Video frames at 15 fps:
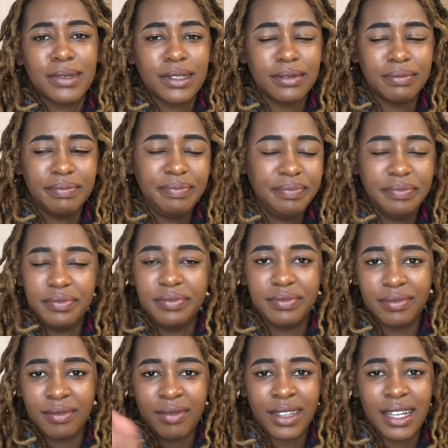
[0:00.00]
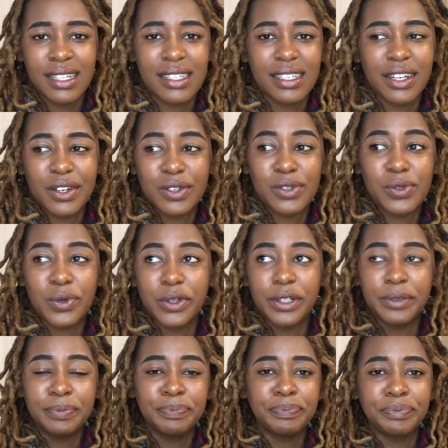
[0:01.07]
but that's another
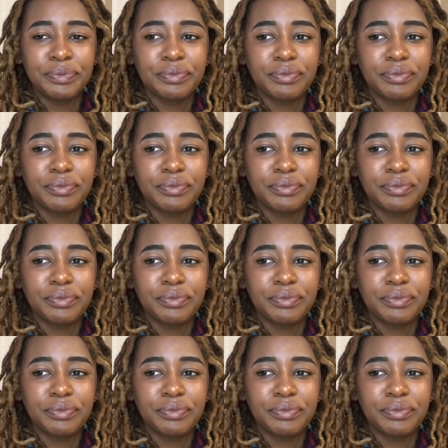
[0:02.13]
story.